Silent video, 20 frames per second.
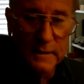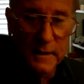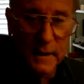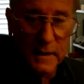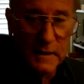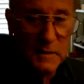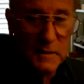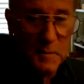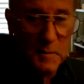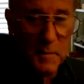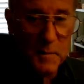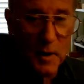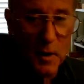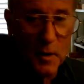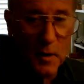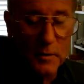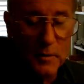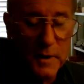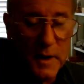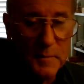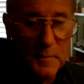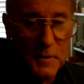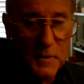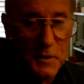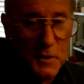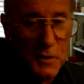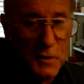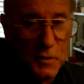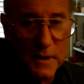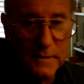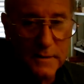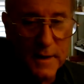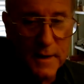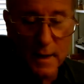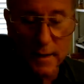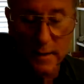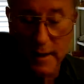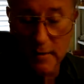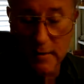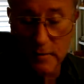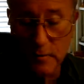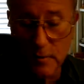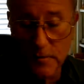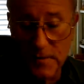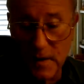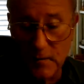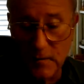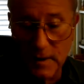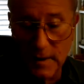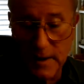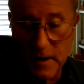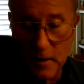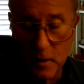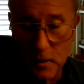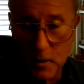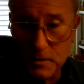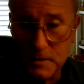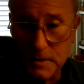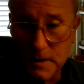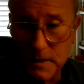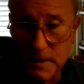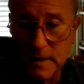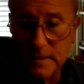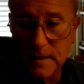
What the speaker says: they? Takes them a long time to stretch things out.